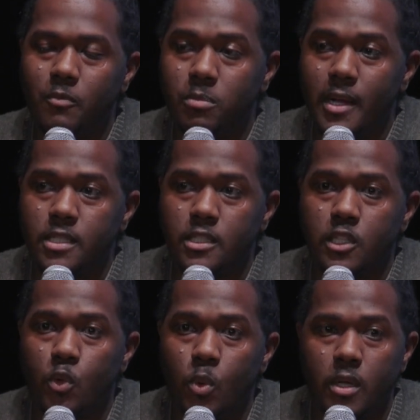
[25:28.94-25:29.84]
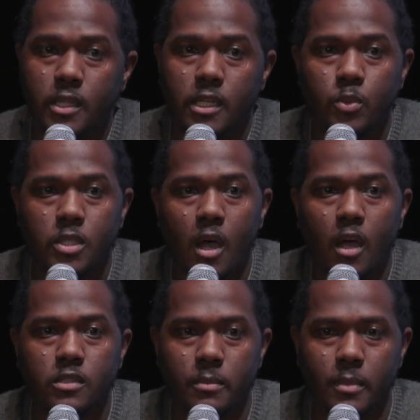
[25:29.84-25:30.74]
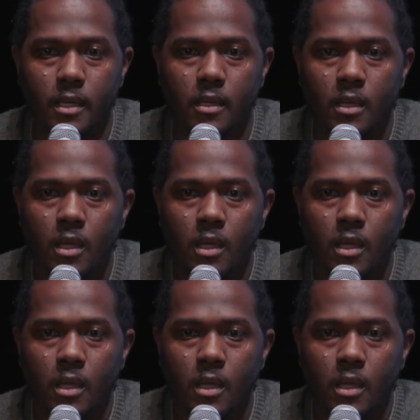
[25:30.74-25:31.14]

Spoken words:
presence in the world that it was called to be.